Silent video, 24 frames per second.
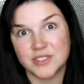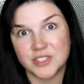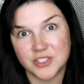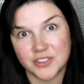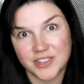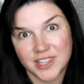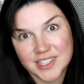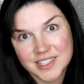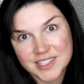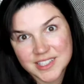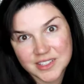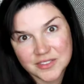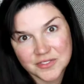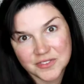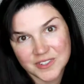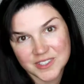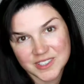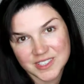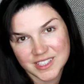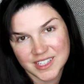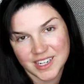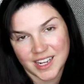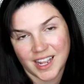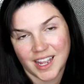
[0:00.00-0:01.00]
So that's it
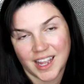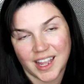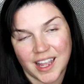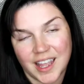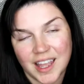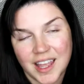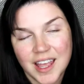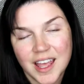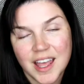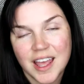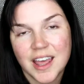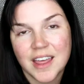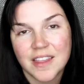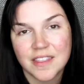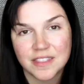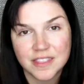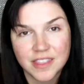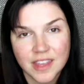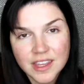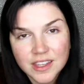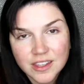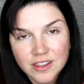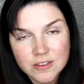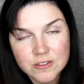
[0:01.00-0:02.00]
for today.
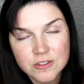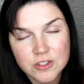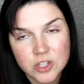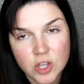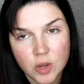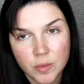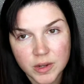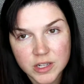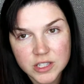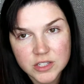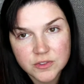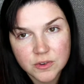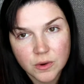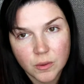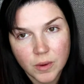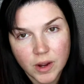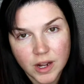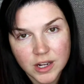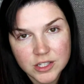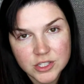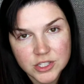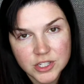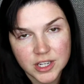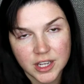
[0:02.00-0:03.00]
Thank you so much for
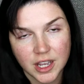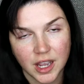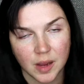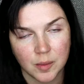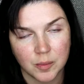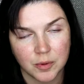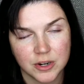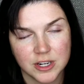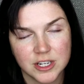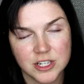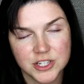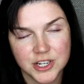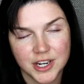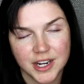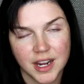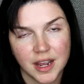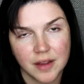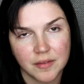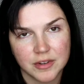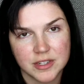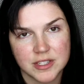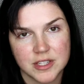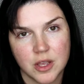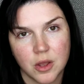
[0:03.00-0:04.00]
watching. I appreciate
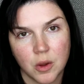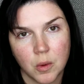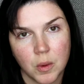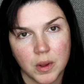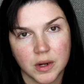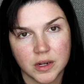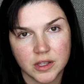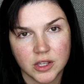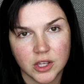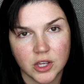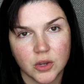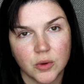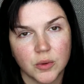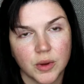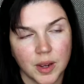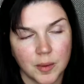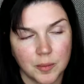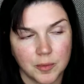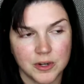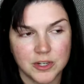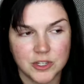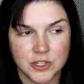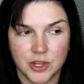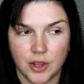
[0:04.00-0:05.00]
every single one of you. I
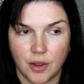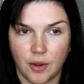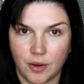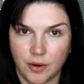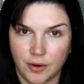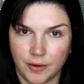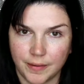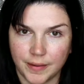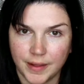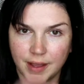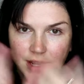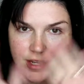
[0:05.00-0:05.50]
appreciate all your